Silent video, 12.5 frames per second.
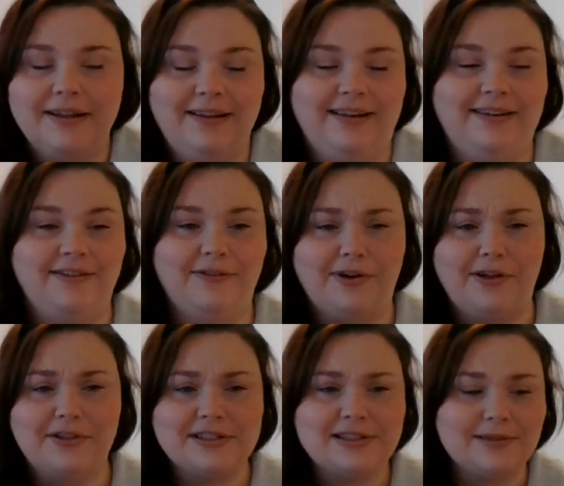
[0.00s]
I don't know what
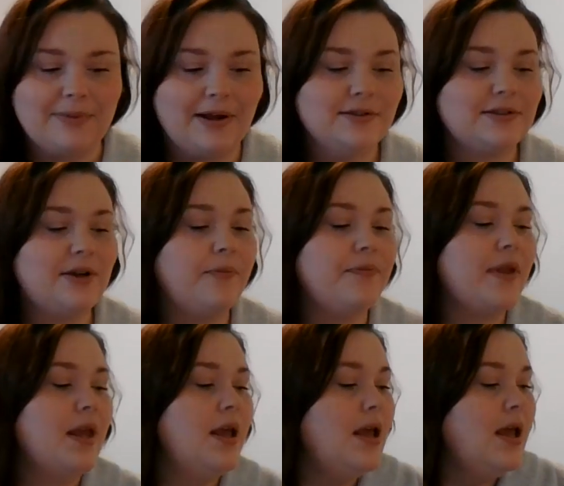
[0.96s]
all this is about.
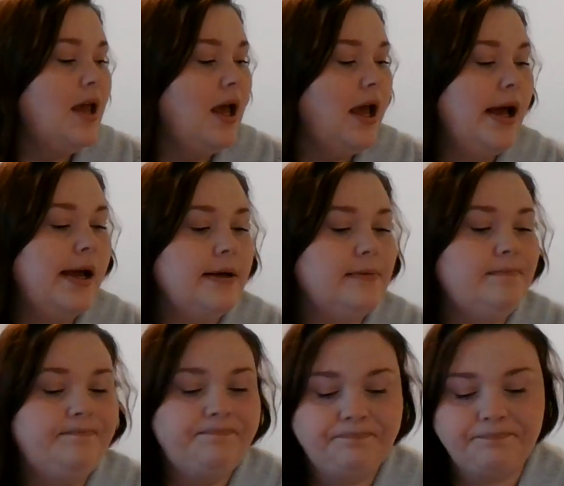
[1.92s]

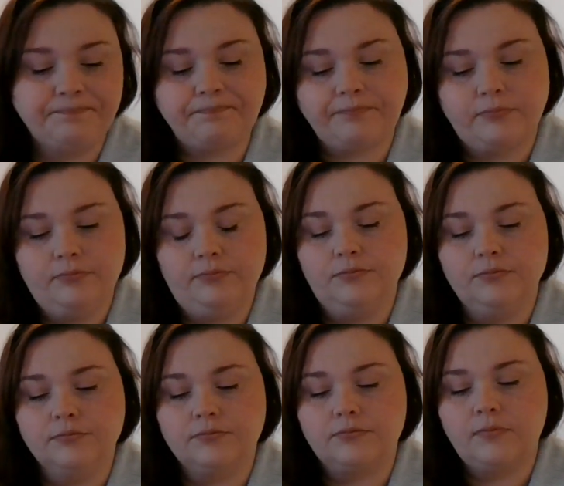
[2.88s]
So,
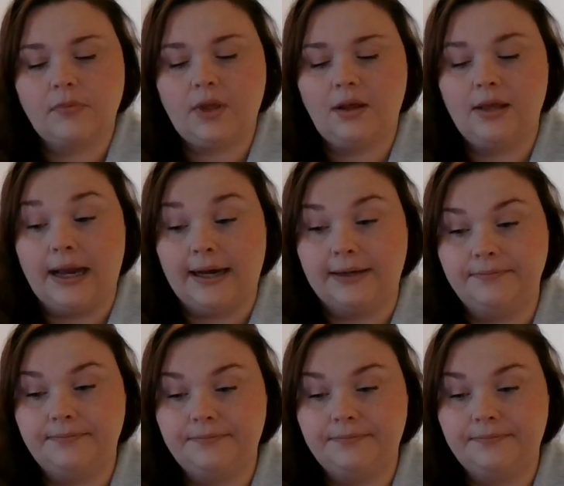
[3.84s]
yeah.